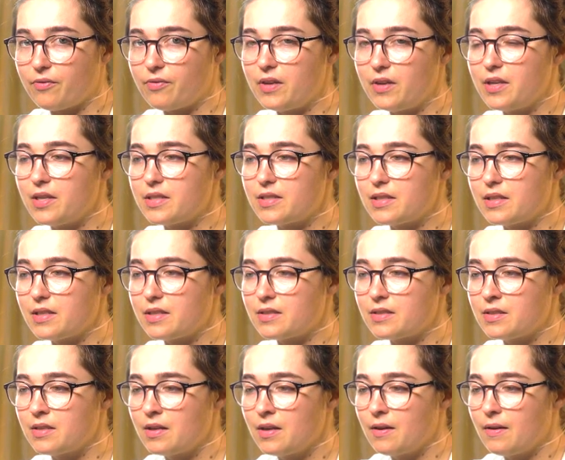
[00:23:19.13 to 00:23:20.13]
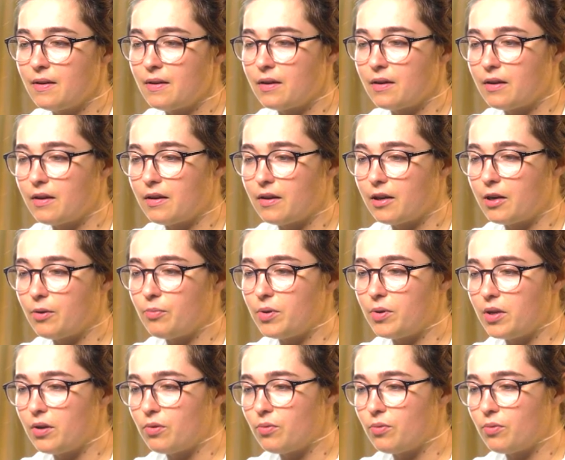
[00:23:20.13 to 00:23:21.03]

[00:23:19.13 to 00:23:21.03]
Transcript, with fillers: Venus is going to be